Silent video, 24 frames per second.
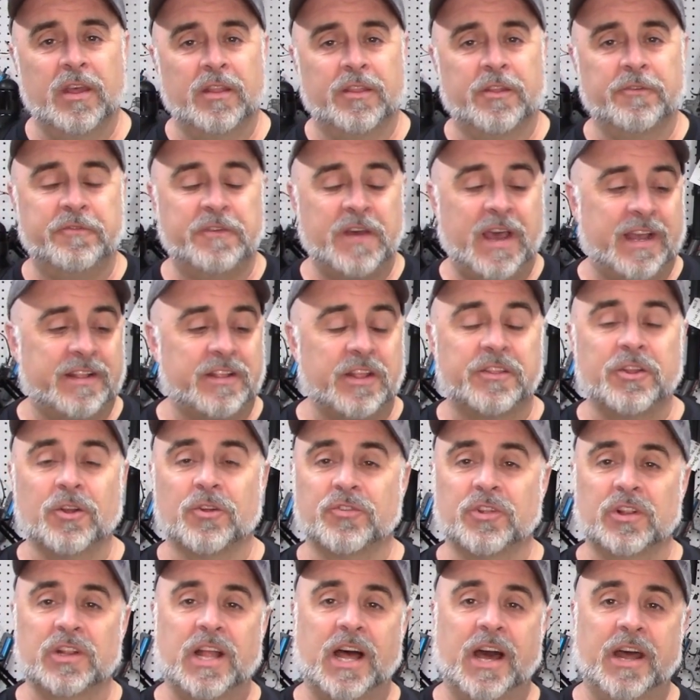the fact that
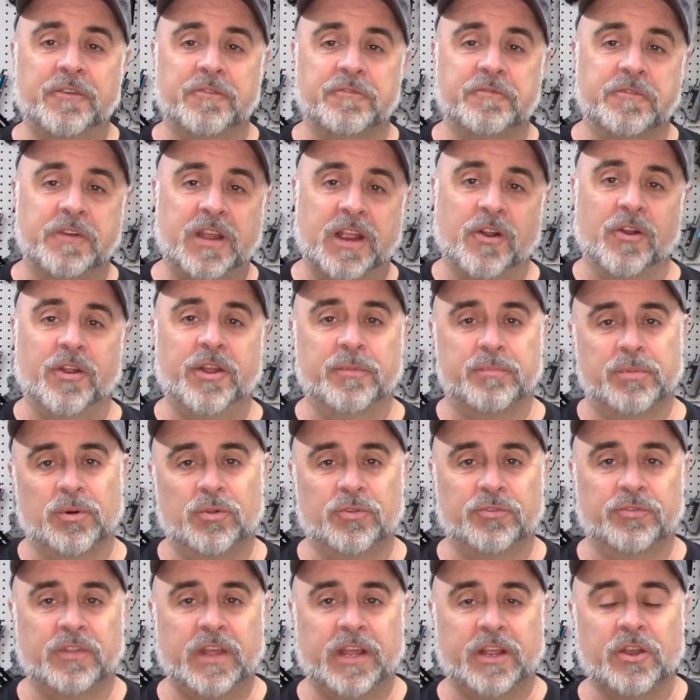there's a lot of
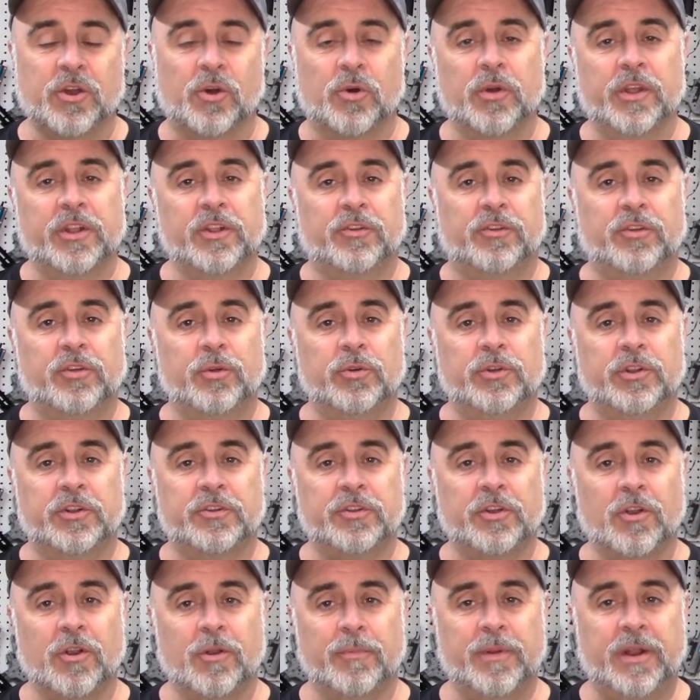variables that go into
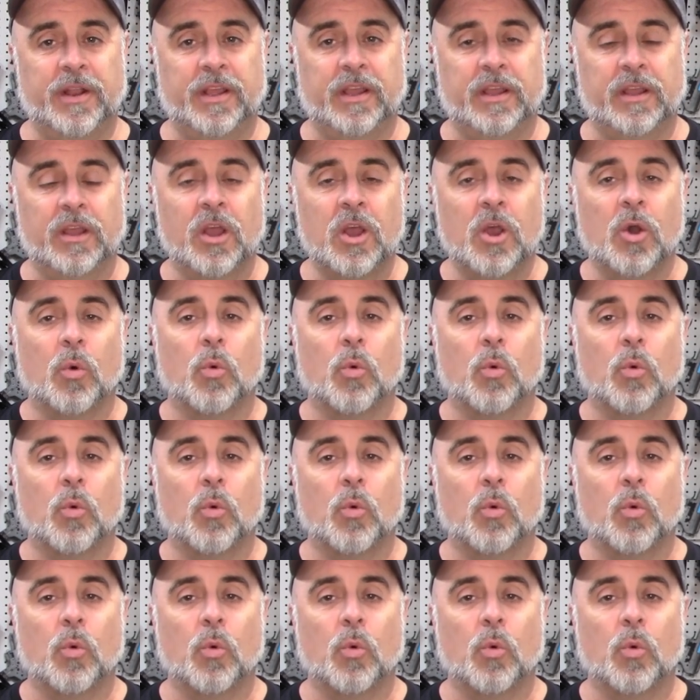determining